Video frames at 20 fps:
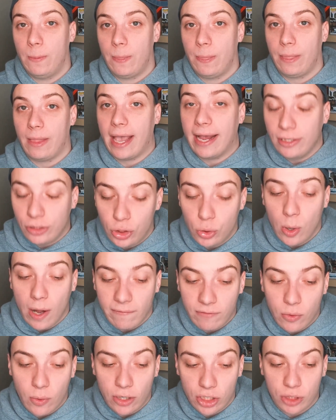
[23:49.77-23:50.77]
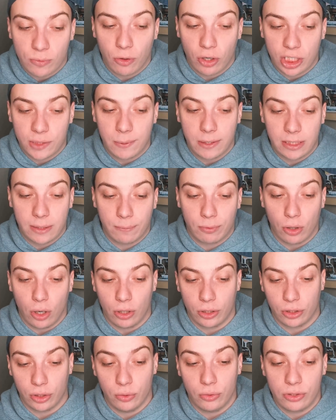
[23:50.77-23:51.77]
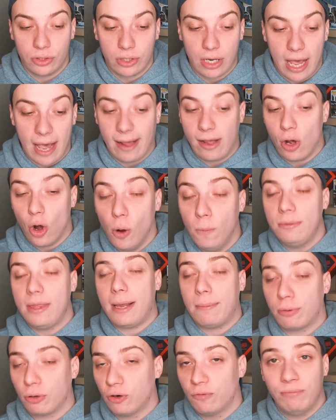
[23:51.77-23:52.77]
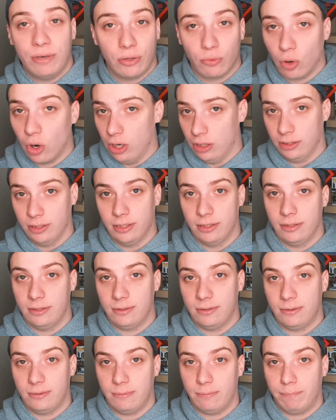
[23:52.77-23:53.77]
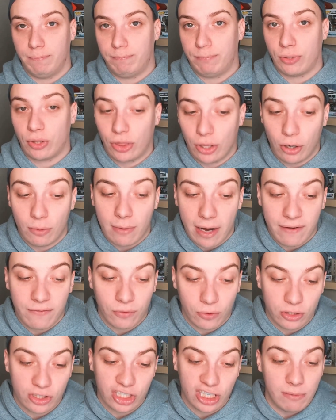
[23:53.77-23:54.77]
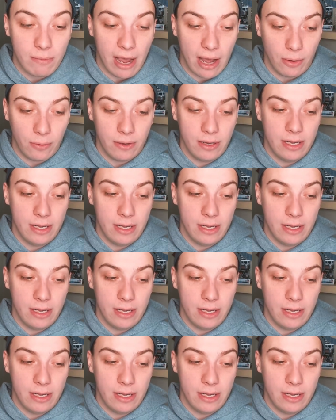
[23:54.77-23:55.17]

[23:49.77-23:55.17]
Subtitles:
I do have question marks about the Broncos. I hope they prove me wrong, but they're my first team out.